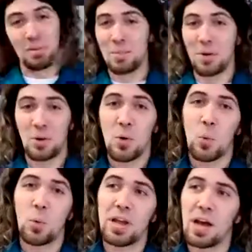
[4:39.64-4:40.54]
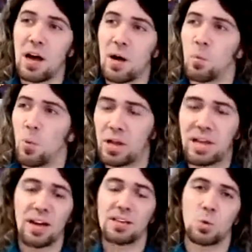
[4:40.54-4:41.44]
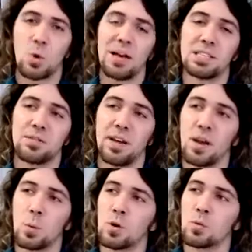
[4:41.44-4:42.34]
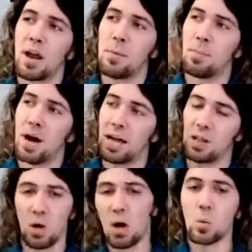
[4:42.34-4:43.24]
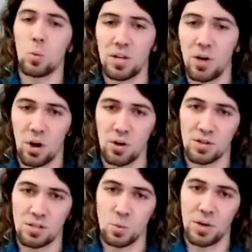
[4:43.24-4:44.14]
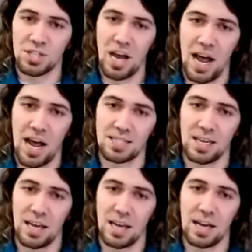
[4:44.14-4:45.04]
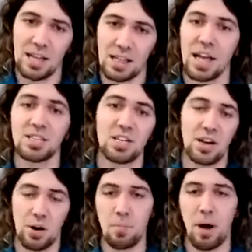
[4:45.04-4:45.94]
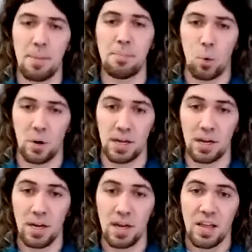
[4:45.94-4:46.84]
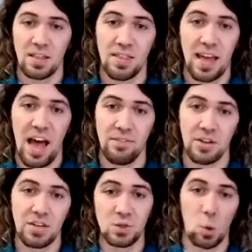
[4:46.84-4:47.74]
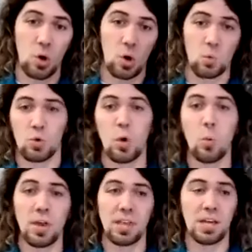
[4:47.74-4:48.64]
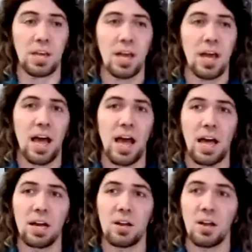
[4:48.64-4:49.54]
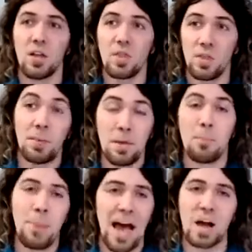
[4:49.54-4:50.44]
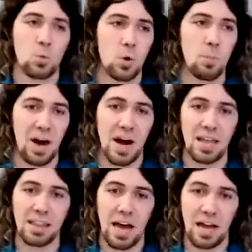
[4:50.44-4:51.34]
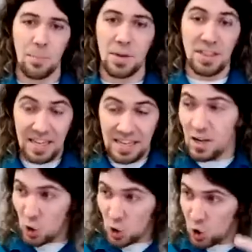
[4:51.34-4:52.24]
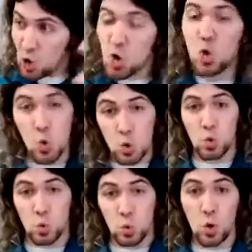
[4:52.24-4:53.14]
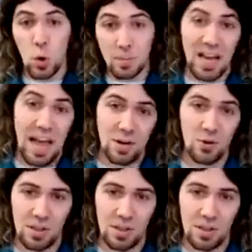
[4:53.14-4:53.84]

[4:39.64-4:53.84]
blame you. We in Kennett Square, Pennsylvania, we're right by Longwood Gardens, which has a legendary pipe organ that they have a historical room with it. And I mean, the back room behind that, I mean, they need a huge room to handle.